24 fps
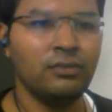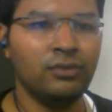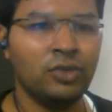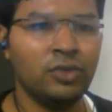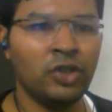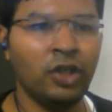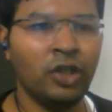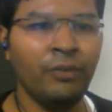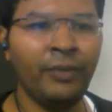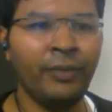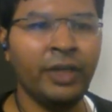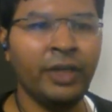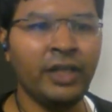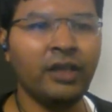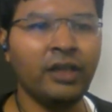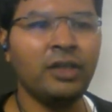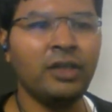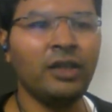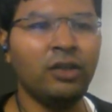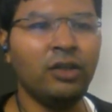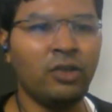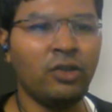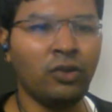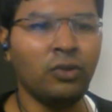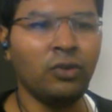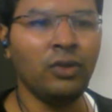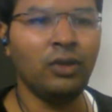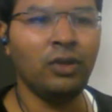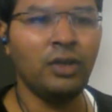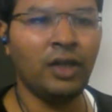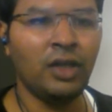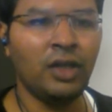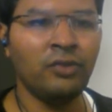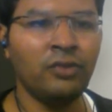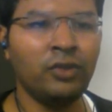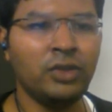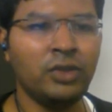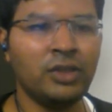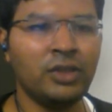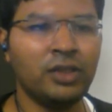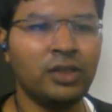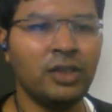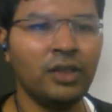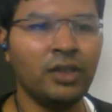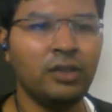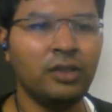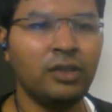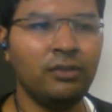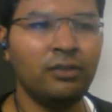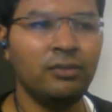Yeah, better control, I would say.